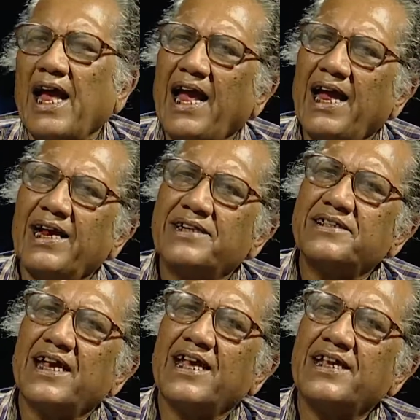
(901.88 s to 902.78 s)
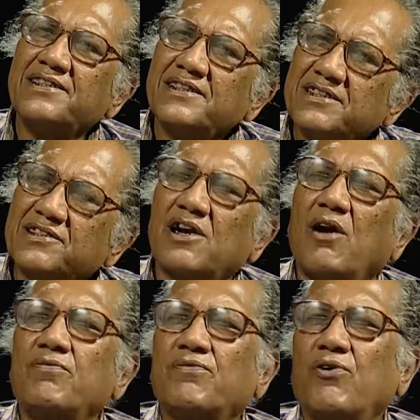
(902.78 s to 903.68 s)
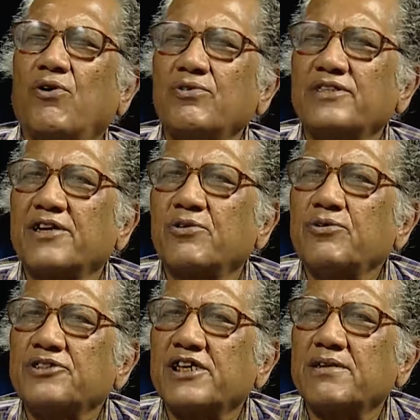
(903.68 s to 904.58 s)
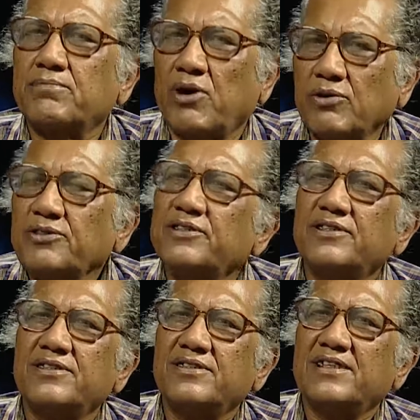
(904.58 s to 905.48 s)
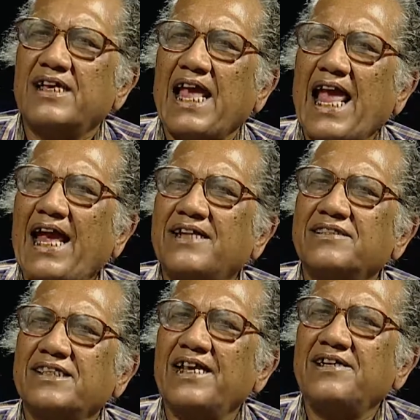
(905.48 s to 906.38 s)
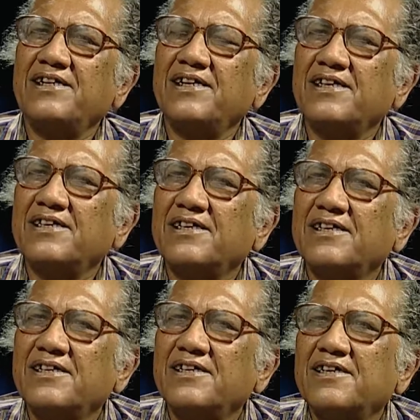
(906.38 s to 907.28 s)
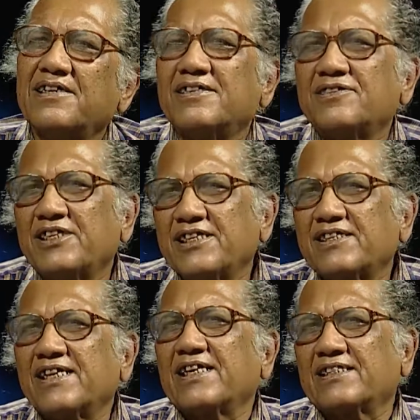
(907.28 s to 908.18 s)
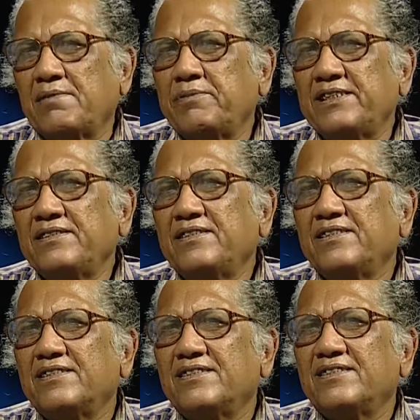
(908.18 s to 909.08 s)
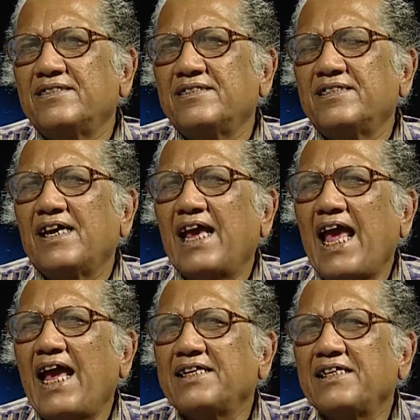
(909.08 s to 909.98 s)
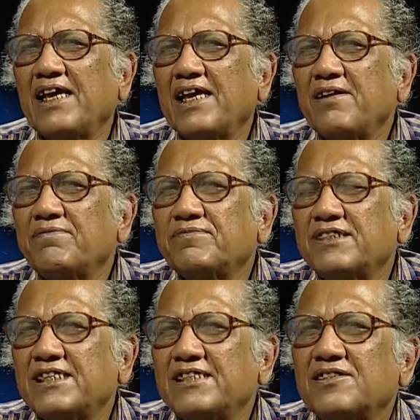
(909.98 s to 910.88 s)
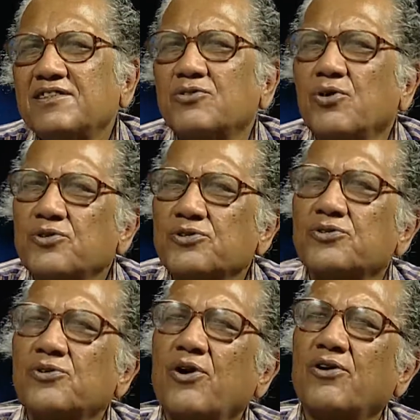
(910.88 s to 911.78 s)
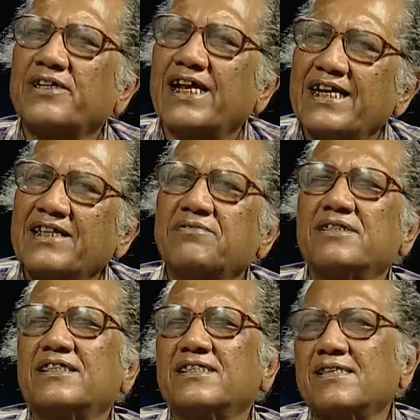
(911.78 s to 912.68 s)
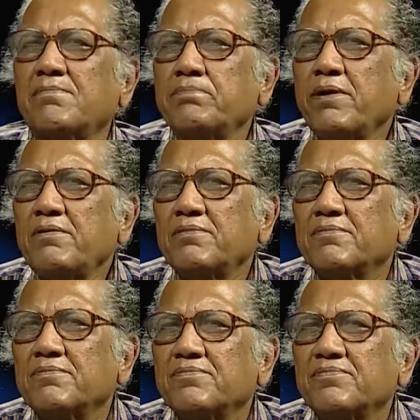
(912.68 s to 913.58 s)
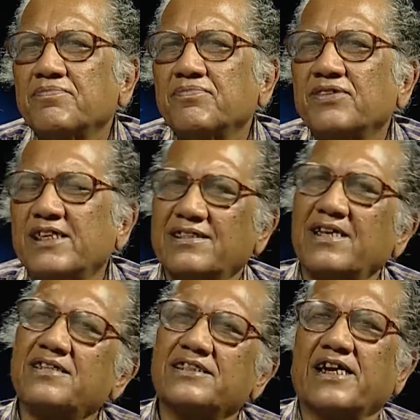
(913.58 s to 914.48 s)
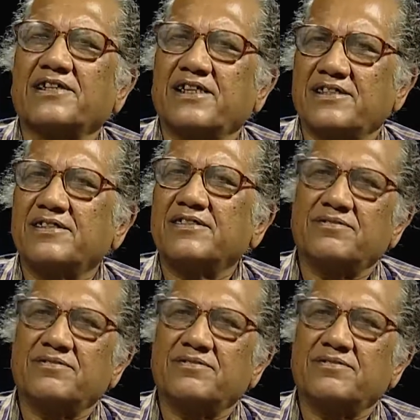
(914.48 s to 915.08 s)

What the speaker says: and in this ground floor the goods are brought, and then these are examined, and if these goods do not tally with the sample, these are rejected.